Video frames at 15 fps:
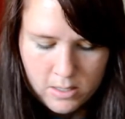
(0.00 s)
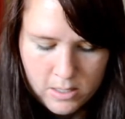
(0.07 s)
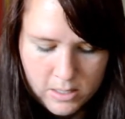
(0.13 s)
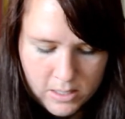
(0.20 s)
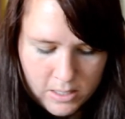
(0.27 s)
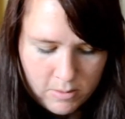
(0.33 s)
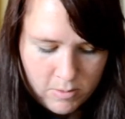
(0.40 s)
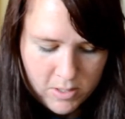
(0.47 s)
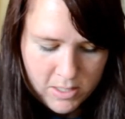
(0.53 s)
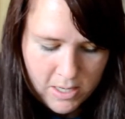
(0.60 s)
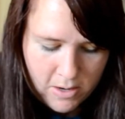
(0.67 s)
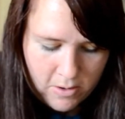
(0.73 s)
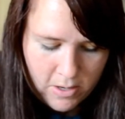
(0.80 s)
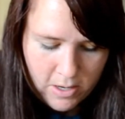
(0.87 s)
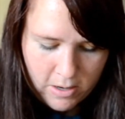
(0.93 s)
Let's see what's
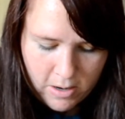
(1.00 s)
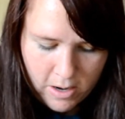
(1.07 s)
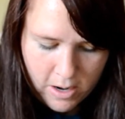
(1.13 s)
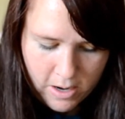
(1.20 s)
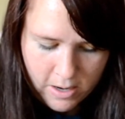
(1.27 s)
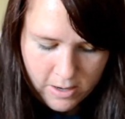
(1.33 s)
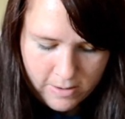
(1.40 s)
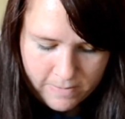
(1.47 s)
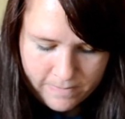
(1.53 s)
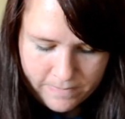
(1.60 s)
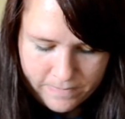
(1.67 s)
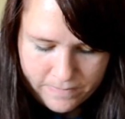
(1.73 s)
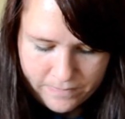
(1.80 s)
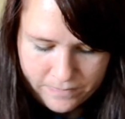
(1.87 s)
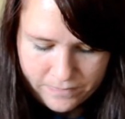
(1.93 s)
down here.
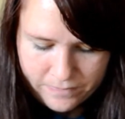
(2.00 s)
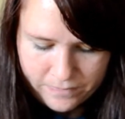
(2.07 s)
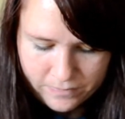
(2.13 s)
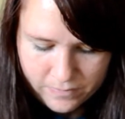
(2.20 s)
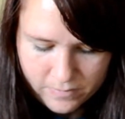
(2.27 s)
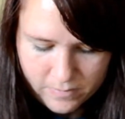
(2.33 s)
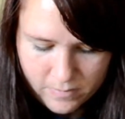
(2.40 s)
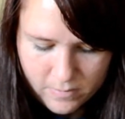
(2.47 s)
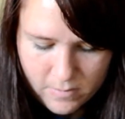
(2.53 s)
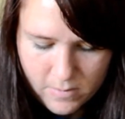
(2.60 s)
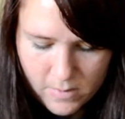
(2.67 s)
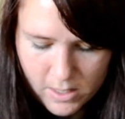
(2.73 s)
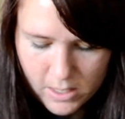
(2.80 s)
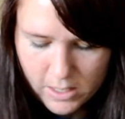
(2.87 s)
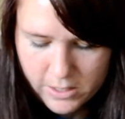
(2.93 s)

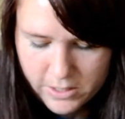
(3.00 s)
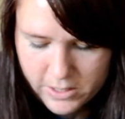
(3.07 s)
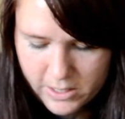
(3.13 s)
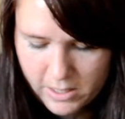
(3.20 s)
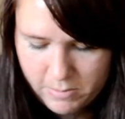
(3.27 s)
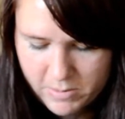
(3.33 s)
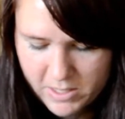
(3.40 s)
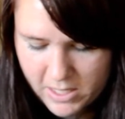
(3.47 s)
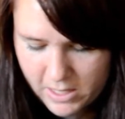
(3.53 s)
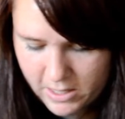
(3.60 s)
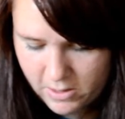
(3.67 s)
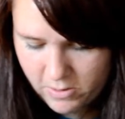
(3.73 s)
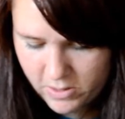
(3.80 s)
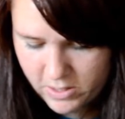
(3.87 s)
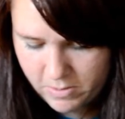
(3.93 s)
It seems that
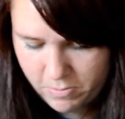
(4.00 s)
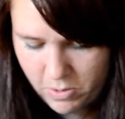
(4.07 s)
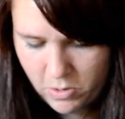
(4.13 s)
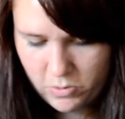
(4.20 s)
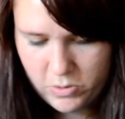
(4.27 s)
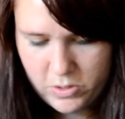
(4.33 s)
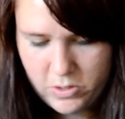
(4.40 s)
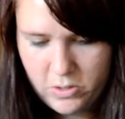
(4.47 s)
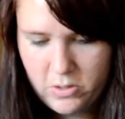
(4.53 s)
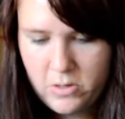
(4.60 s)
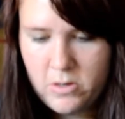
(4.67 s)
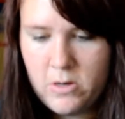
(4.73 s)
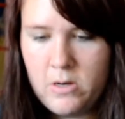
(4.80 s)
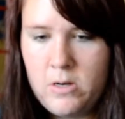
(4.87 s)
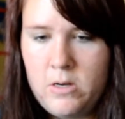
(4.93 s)
there is a poster.
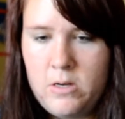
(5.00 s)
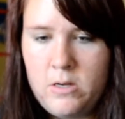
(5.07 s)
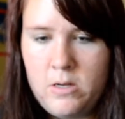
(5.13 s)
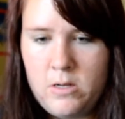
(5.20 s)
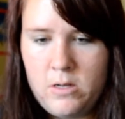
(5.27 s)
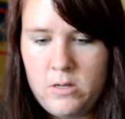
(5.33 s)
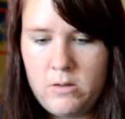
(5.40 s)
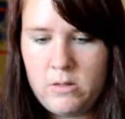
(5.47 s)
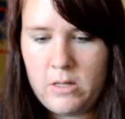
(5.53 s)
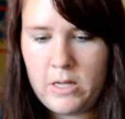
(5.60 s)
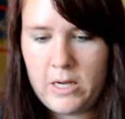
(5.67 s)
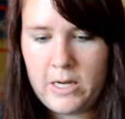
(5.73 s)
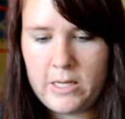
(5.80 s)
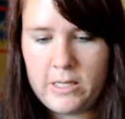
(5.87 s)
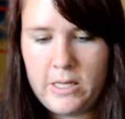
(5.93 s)

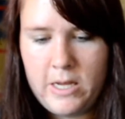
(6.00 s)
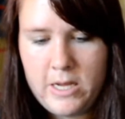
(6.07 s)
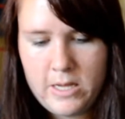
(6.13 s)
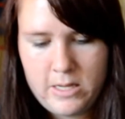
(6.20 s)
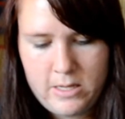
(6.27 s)
Likely.